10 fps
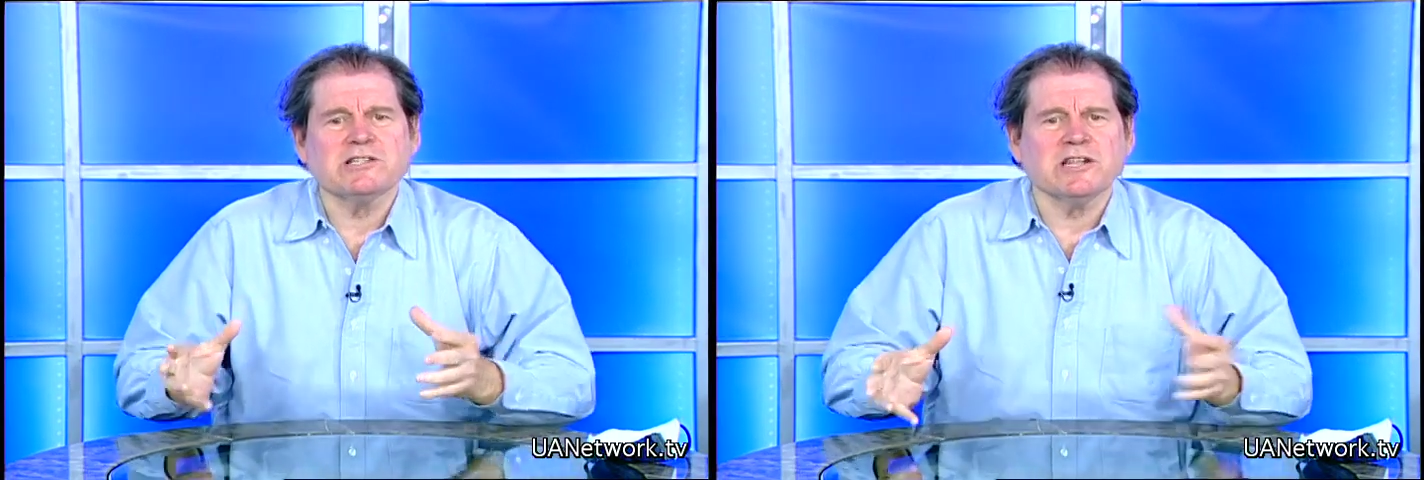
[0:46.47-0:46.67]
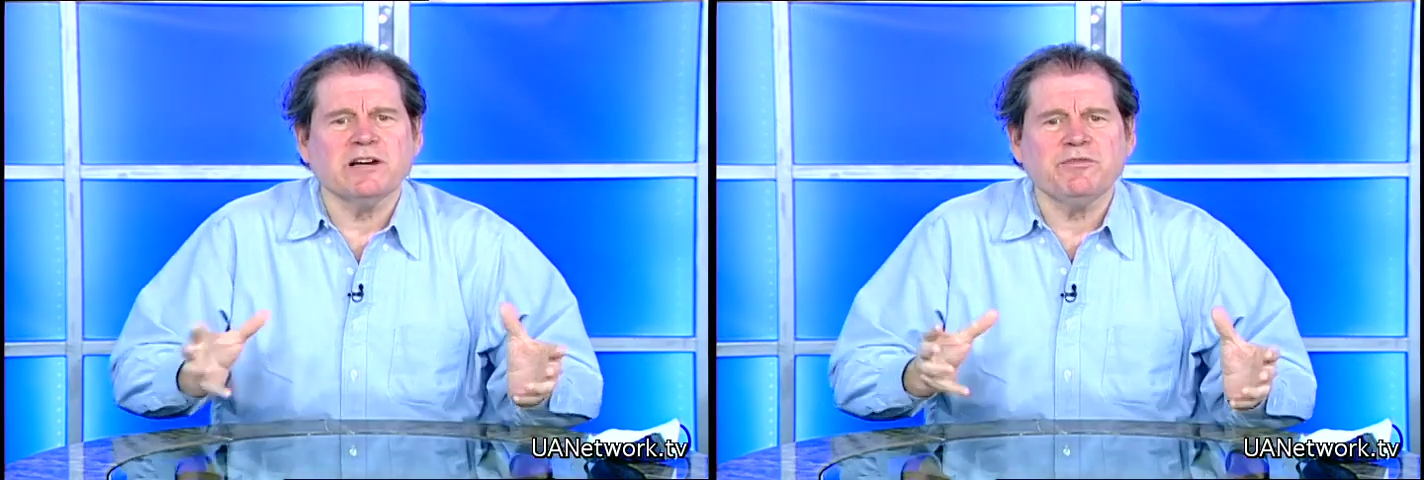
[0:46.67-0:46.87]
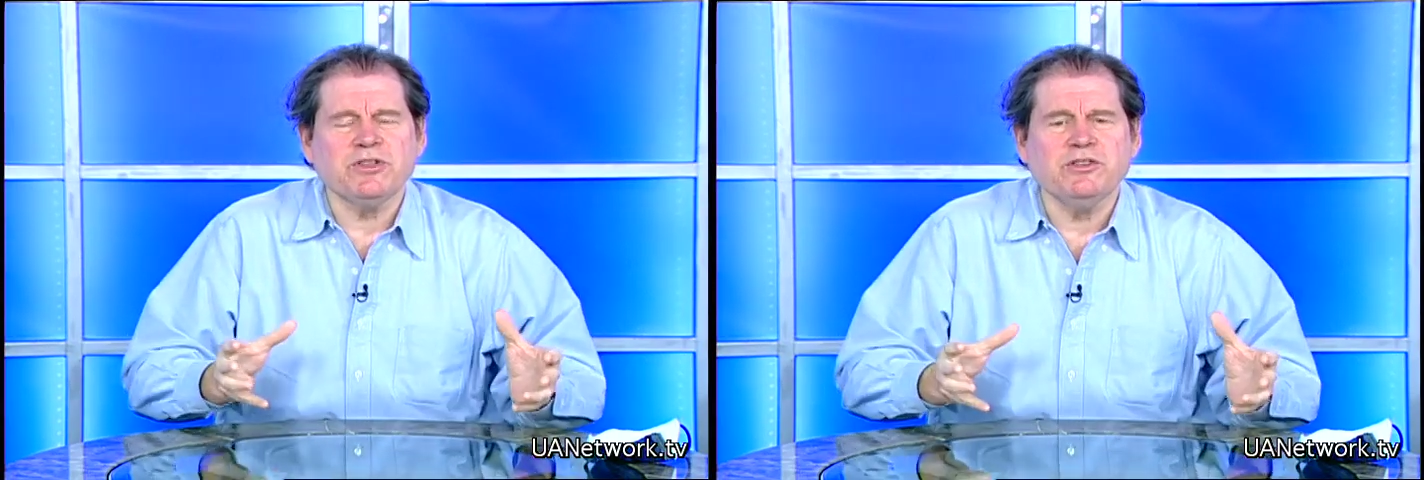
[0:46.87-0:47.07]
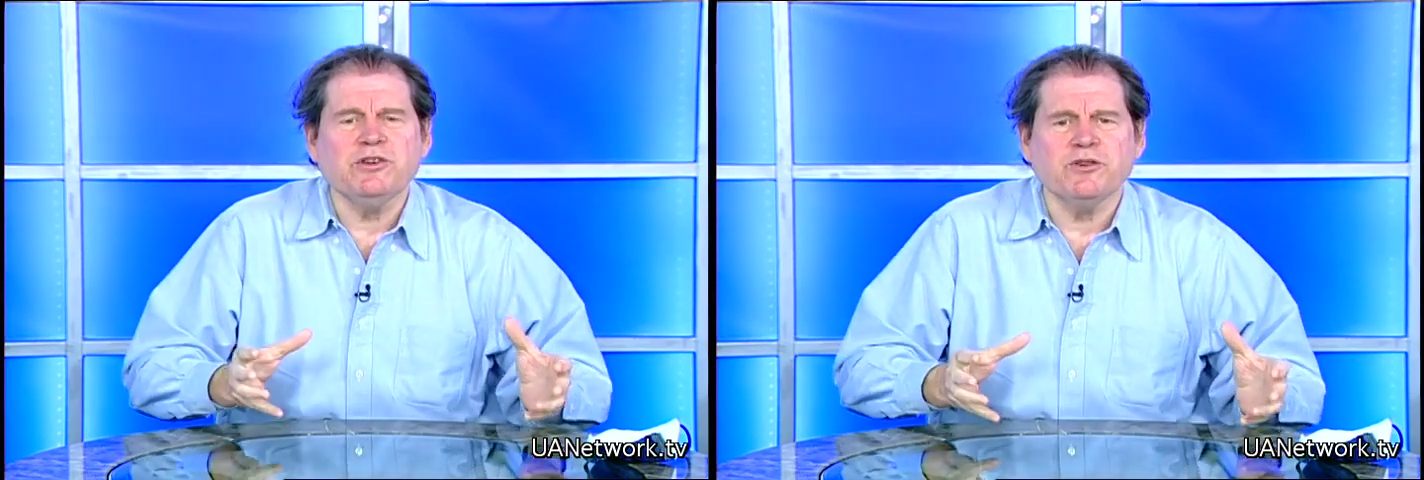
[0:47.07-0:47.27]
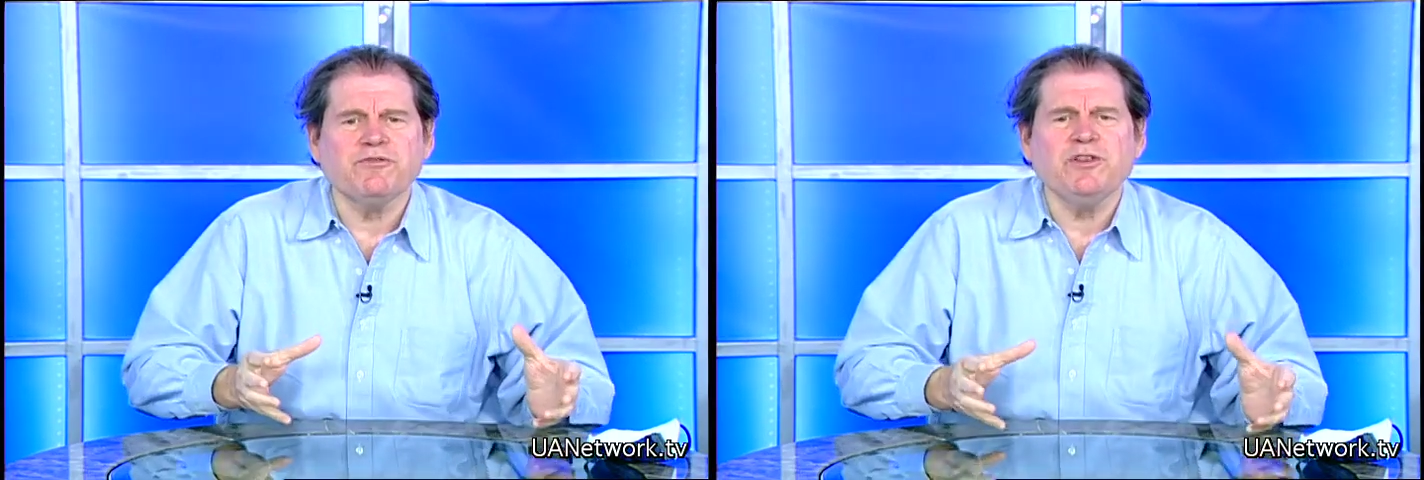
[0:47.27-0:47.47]
loving
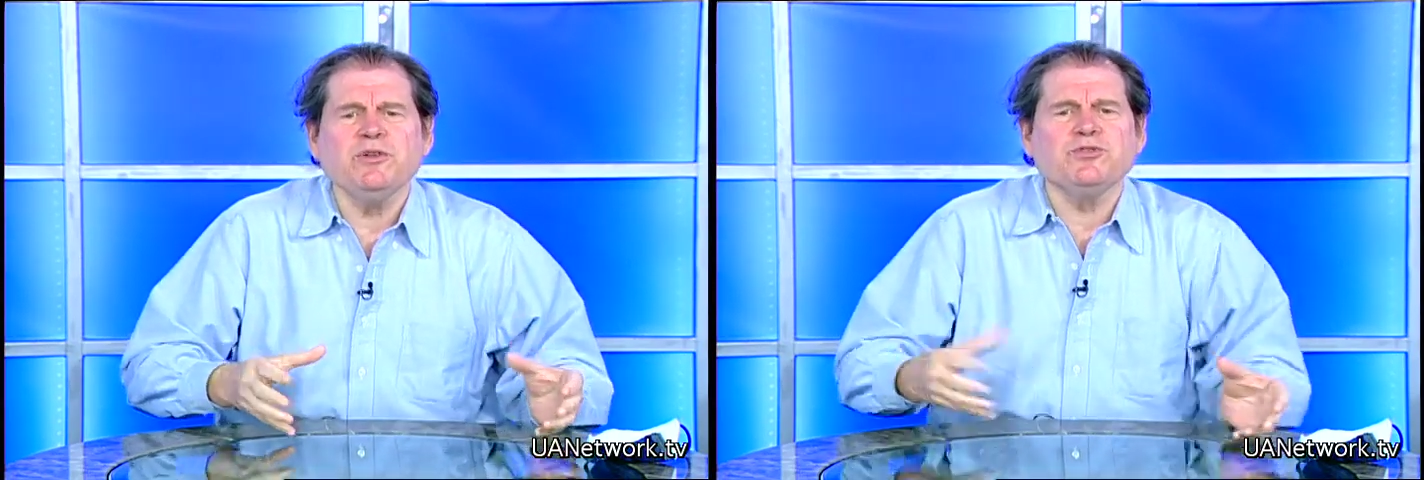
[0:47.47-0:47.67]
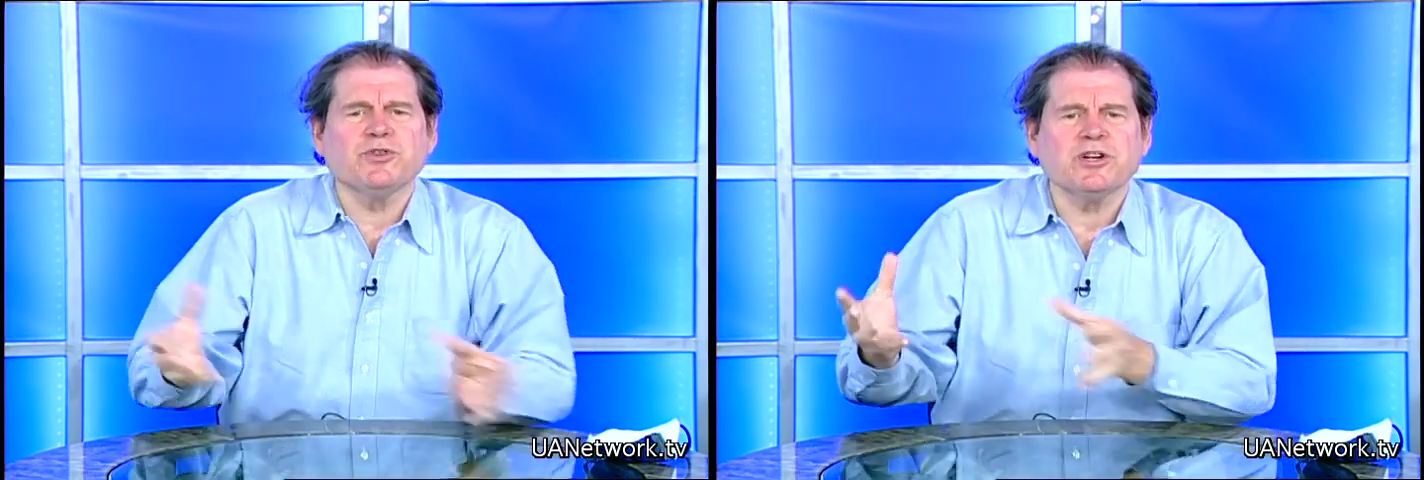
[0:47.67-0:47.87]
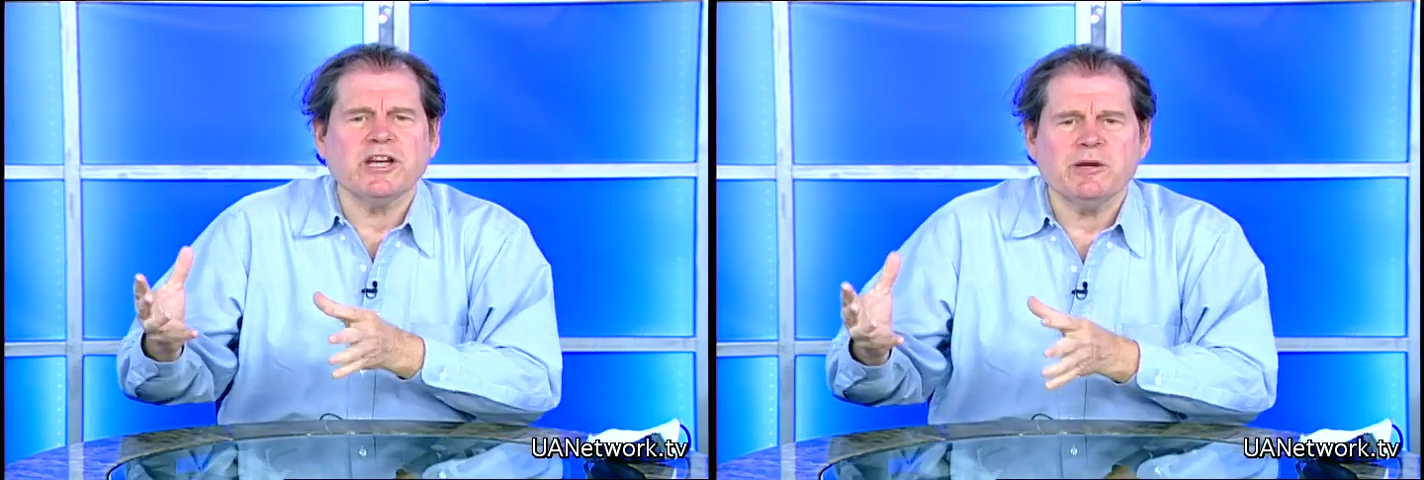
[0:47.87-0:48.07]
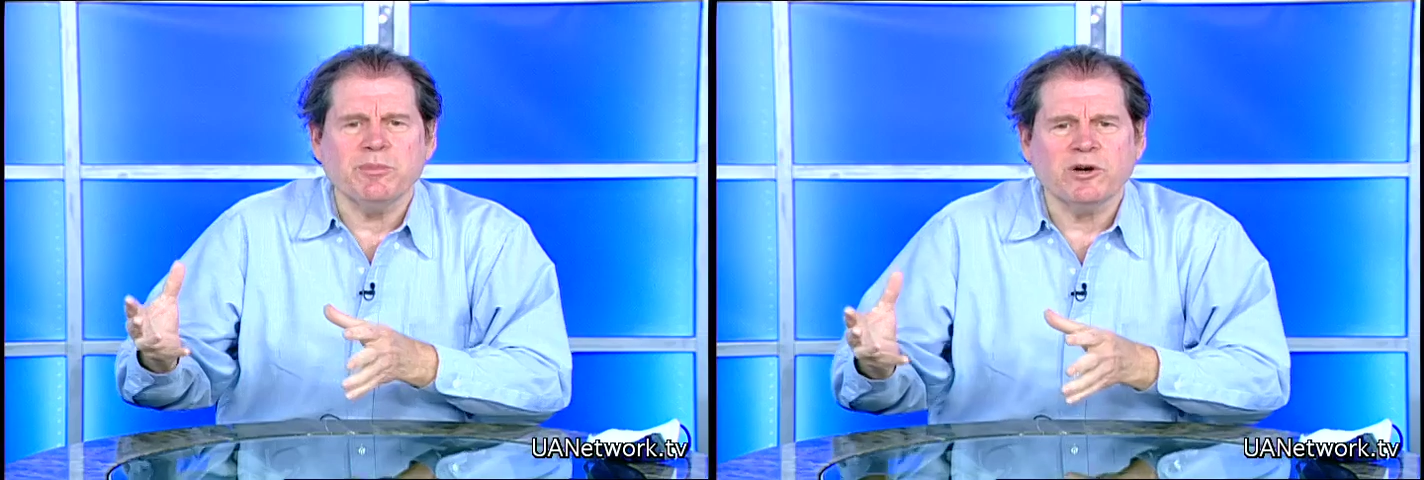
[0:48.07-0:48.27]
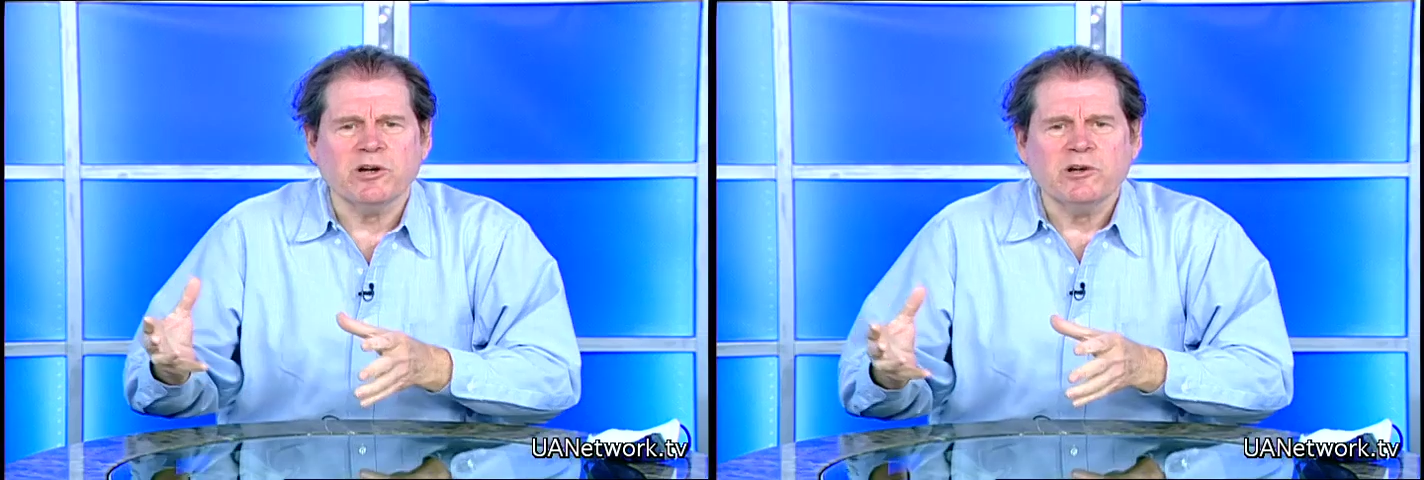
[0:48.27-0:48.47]
your future neighbor.